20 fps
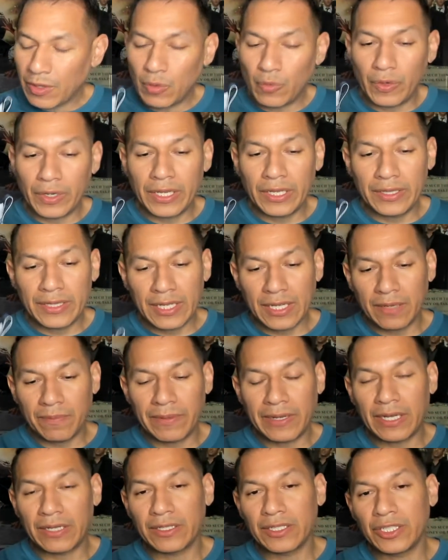What do you think
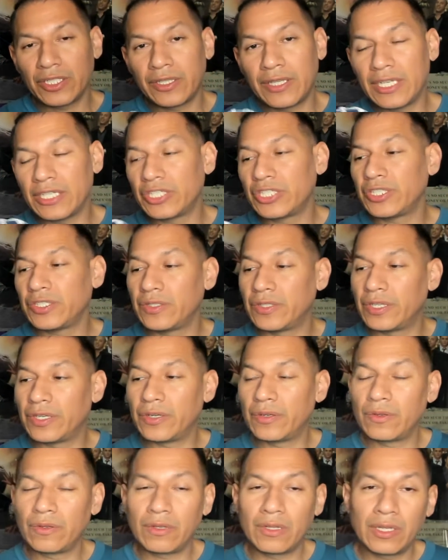about this shoe
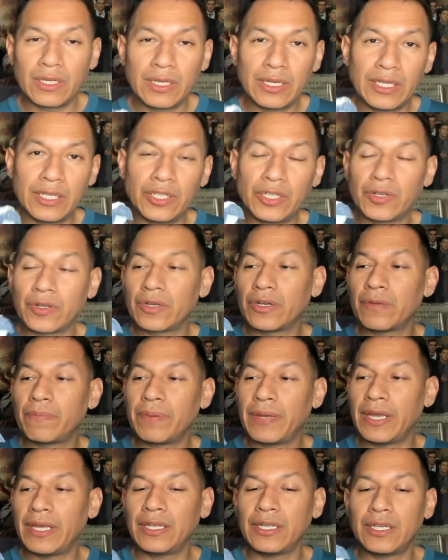though? In your
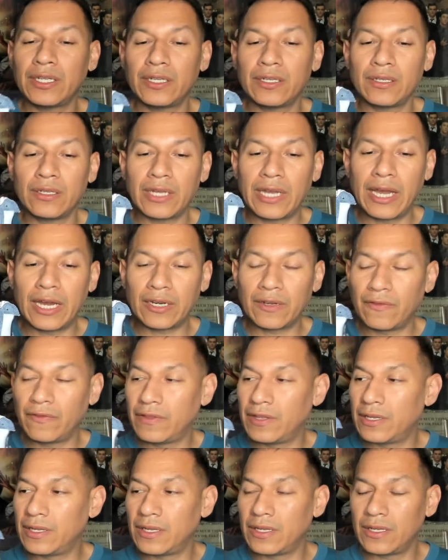opinion, out of
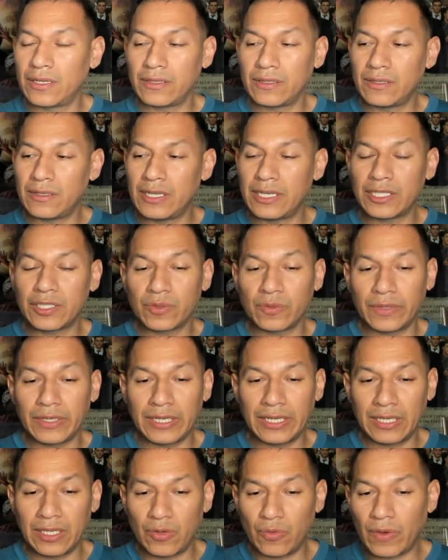the this one
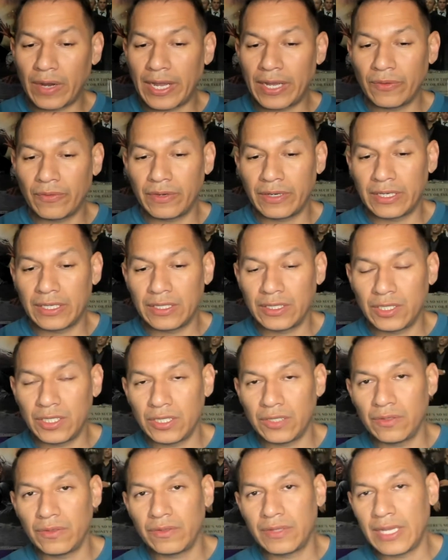and the white one, do
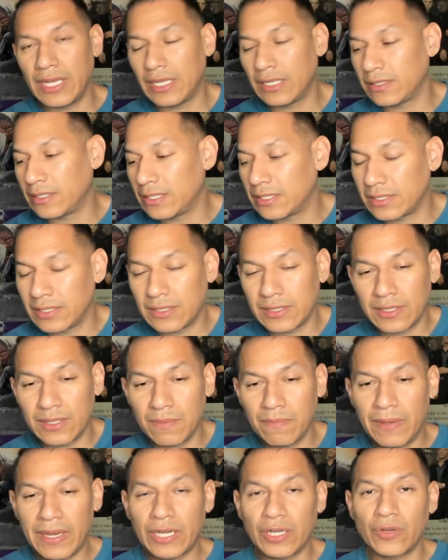you think this is the
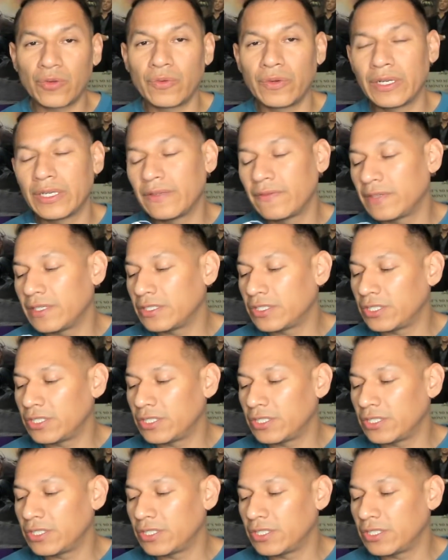better one of the